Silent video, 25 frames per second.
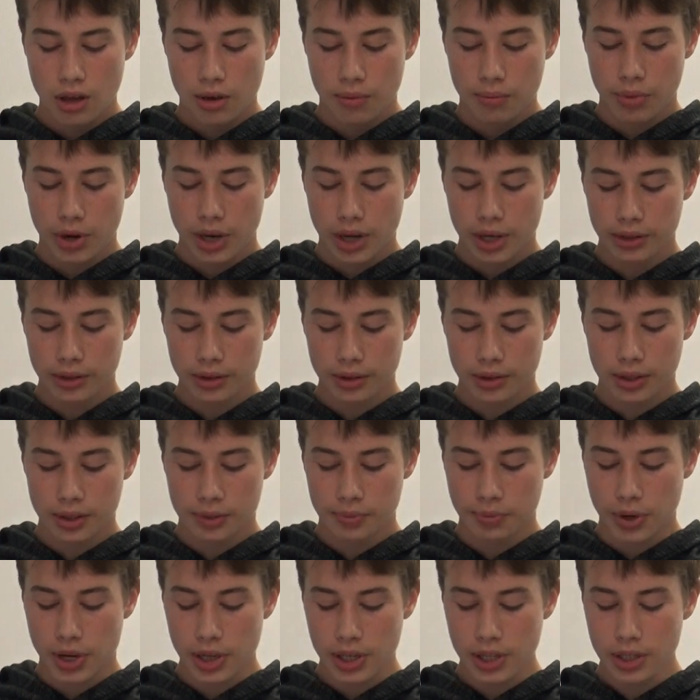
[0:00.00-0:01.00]
But
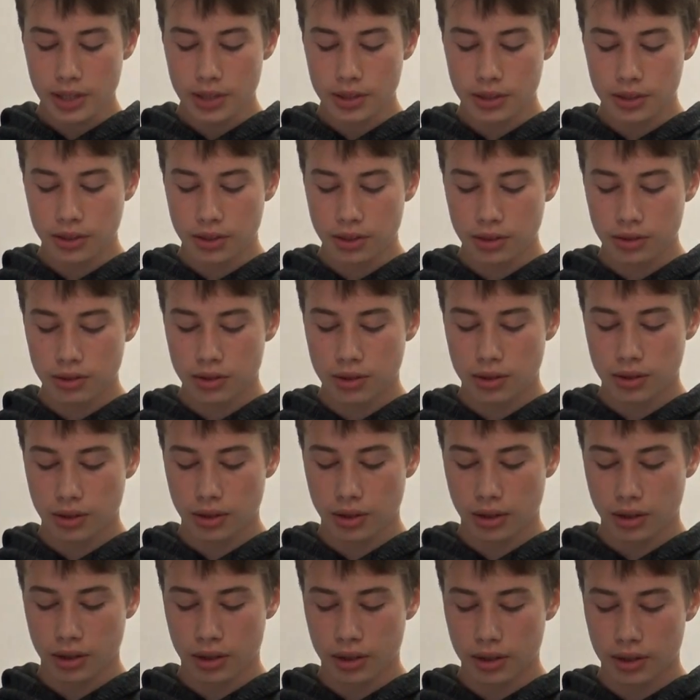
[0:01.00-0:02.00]
spiders use
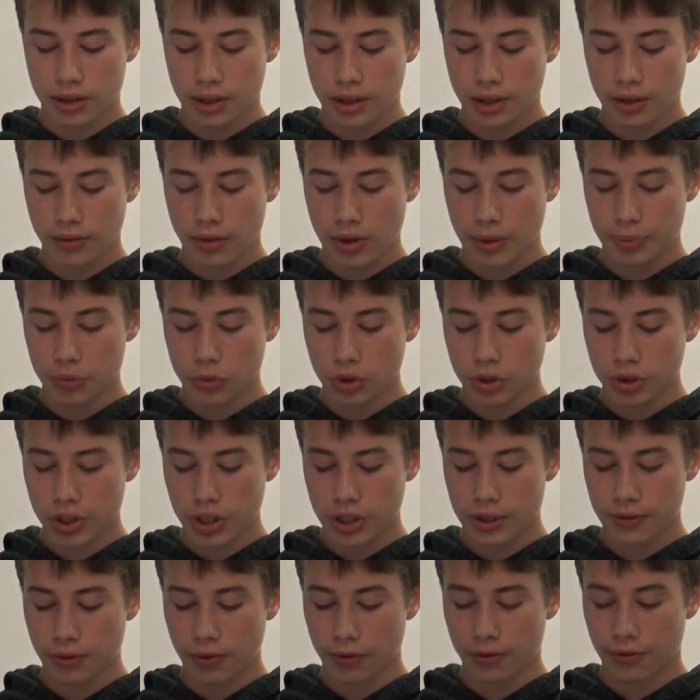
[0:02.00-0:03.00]
their web not
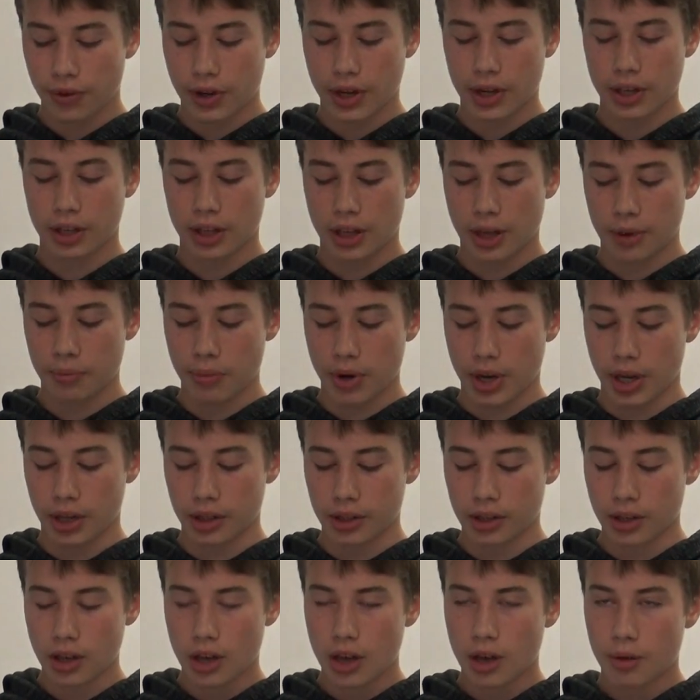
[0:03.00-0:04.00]
just for finding a mate,
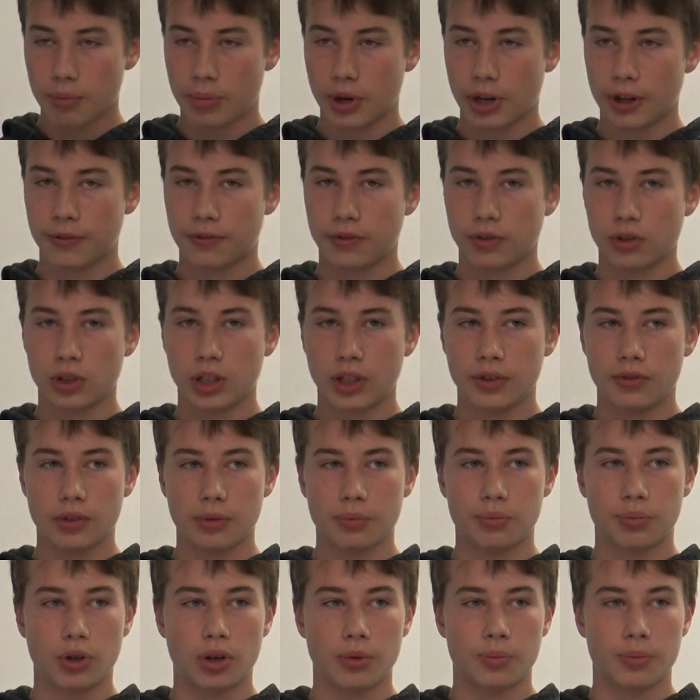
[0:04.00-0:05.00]
but for living
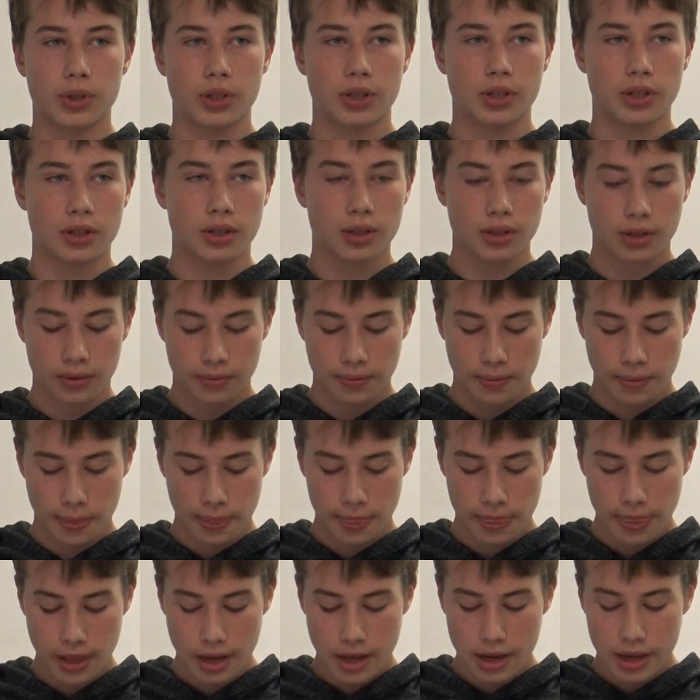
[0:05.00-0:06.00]
purposes.
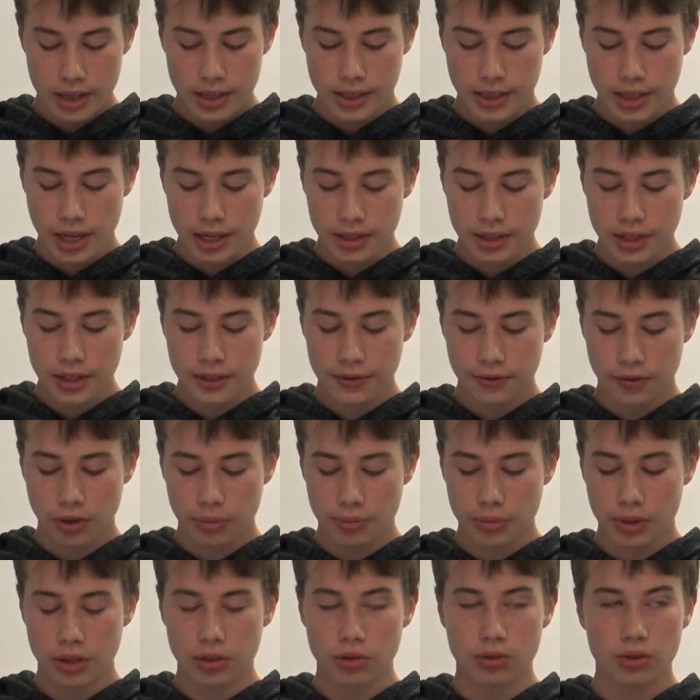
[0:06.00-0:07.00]
Scientists
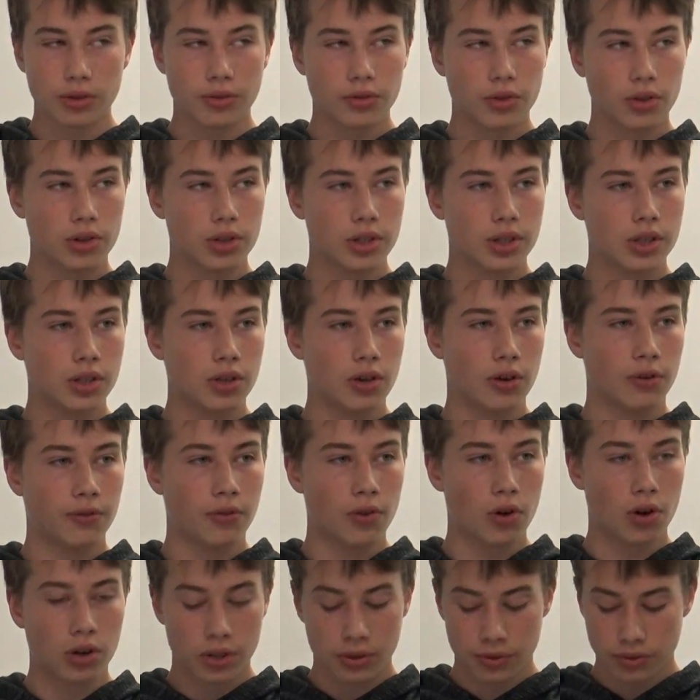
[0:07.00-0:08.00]
from the University of
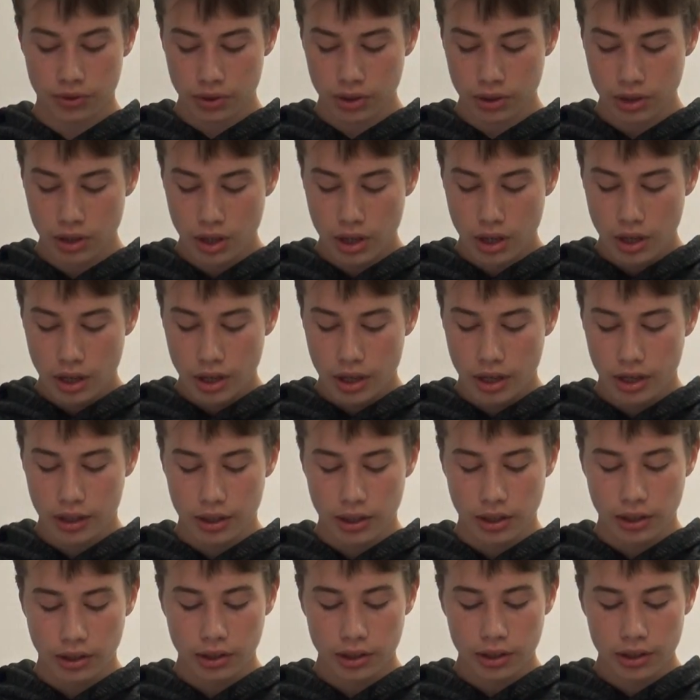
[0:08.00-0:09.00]
Oxford in
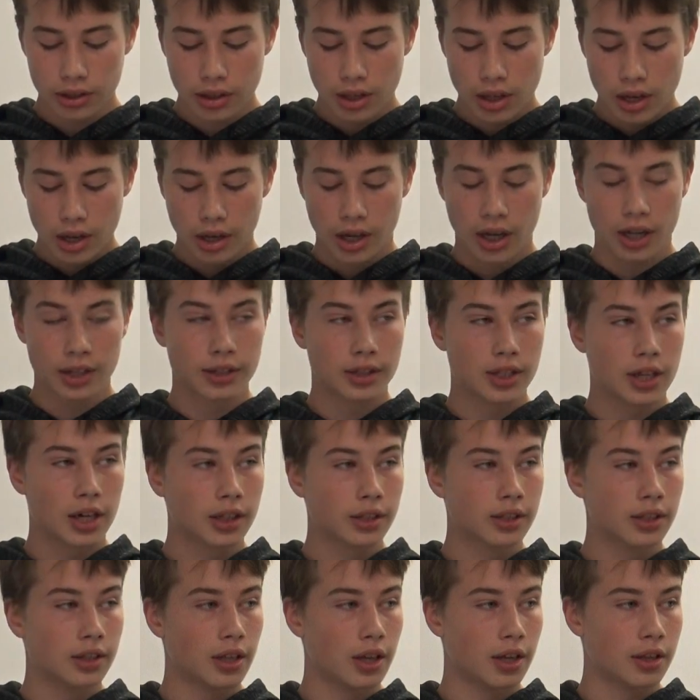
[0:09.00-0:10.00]
England
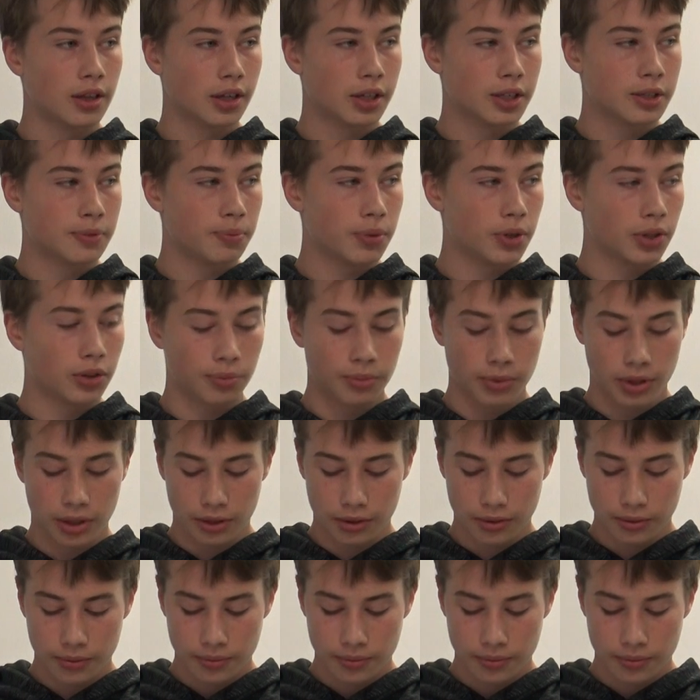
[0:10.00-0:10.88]
conducted an experiment